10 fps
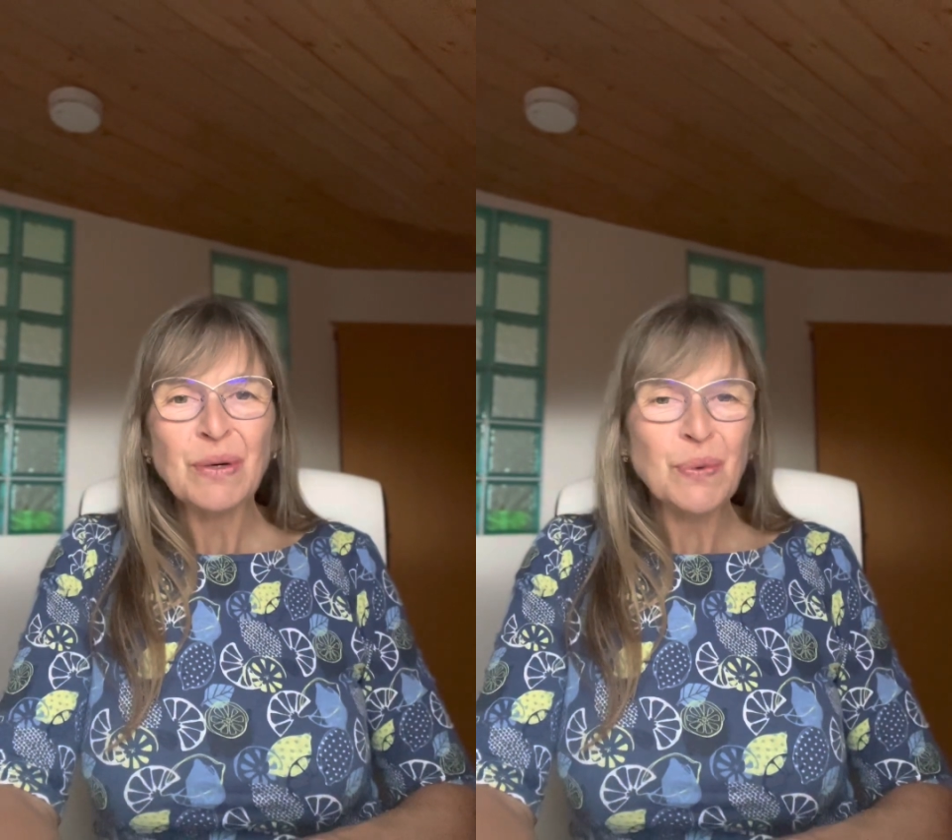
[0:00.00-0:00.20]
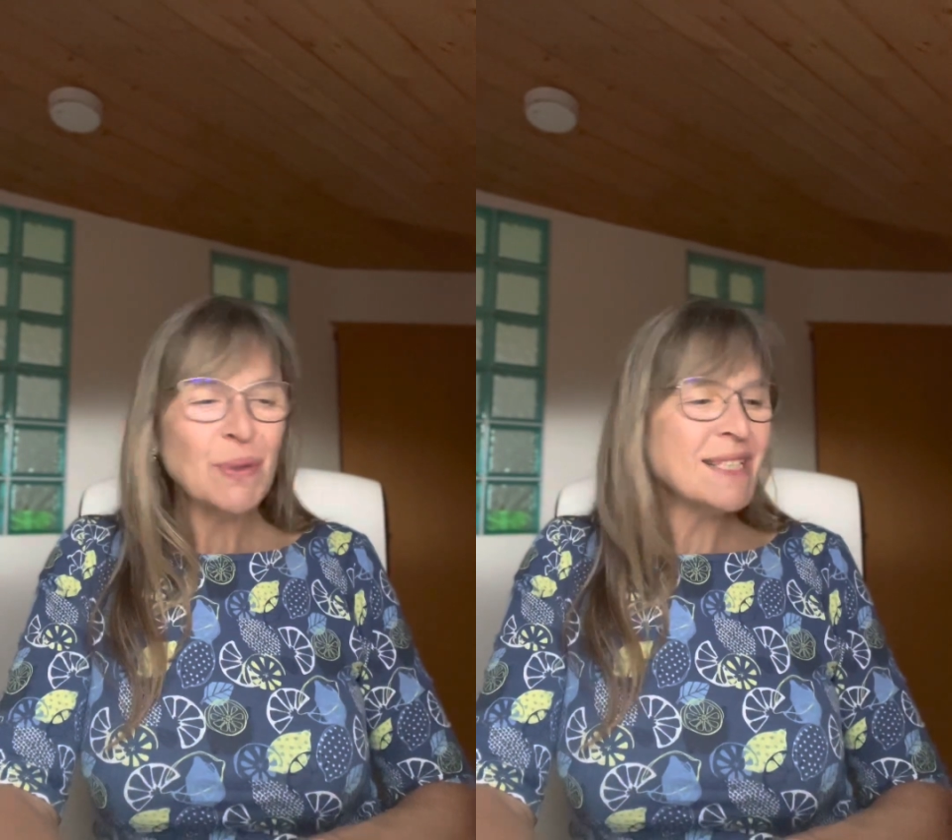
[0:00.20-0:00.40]

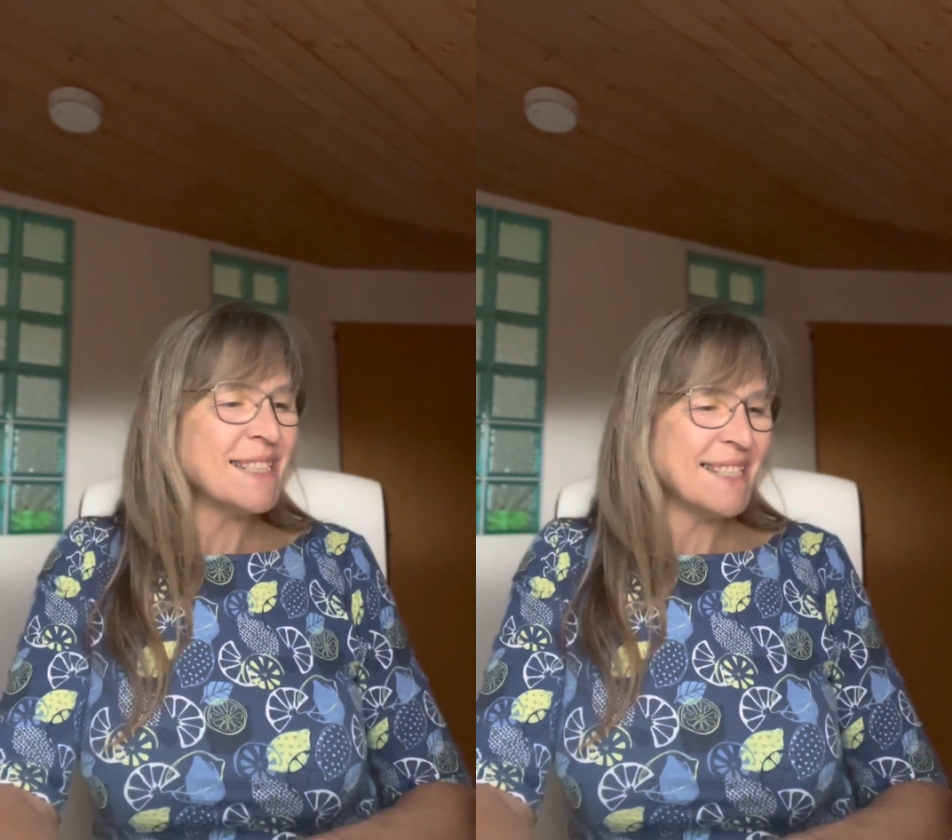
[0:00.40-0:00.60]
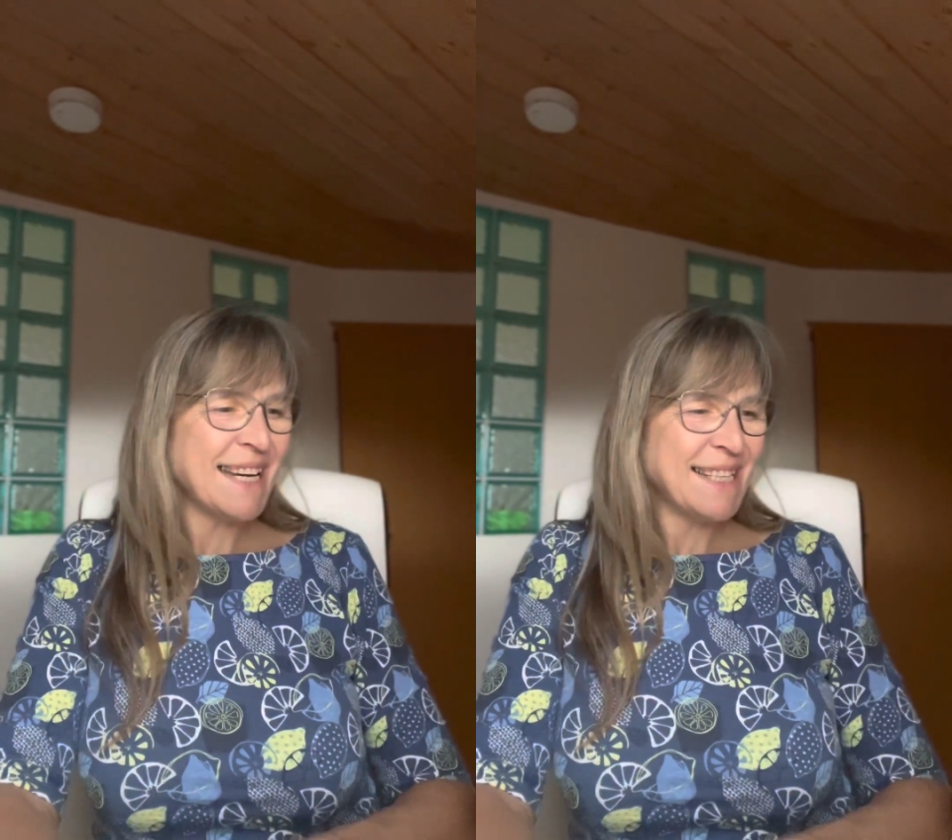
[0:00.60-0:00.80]
olden
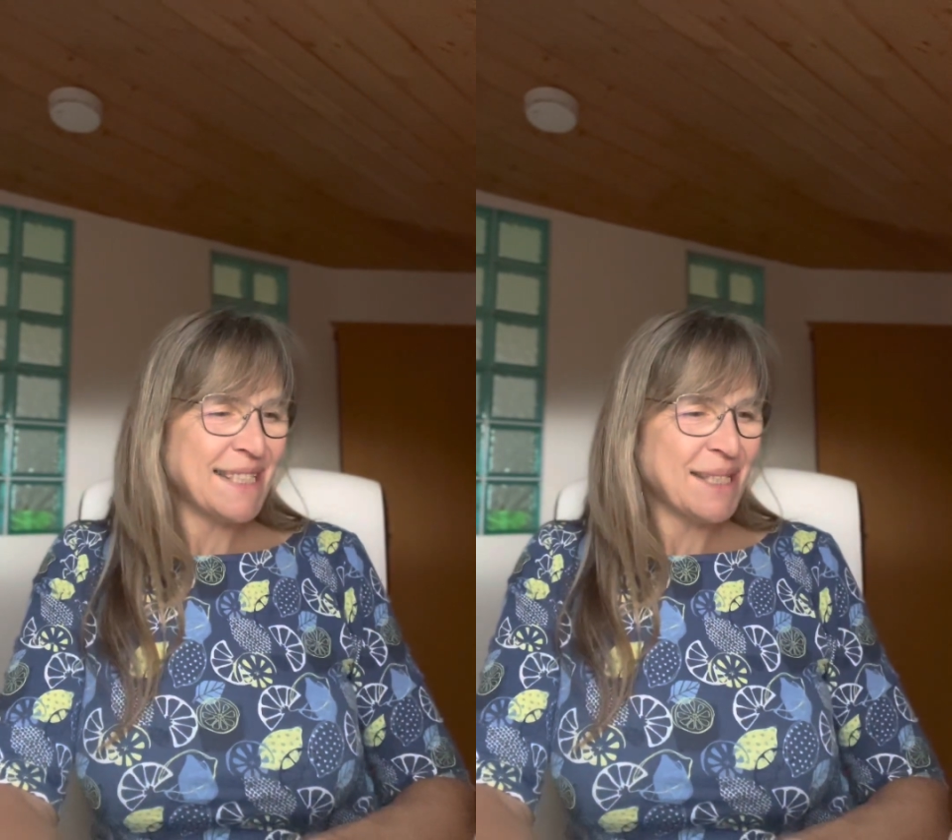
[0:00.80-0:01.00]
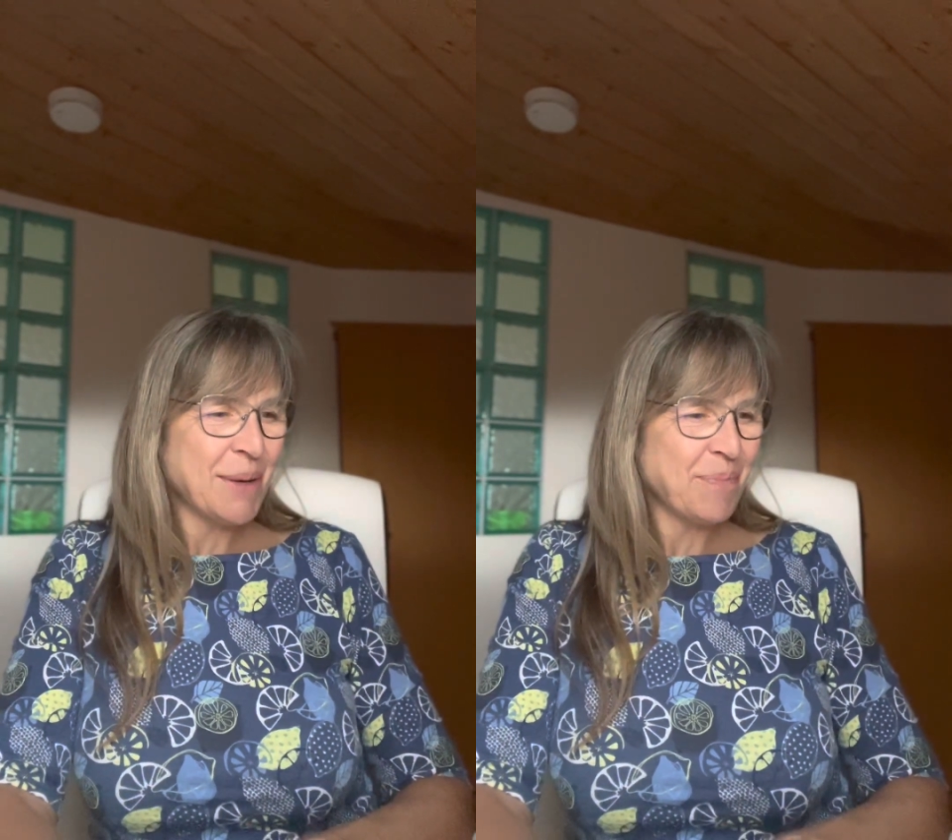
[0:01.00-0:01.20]
days.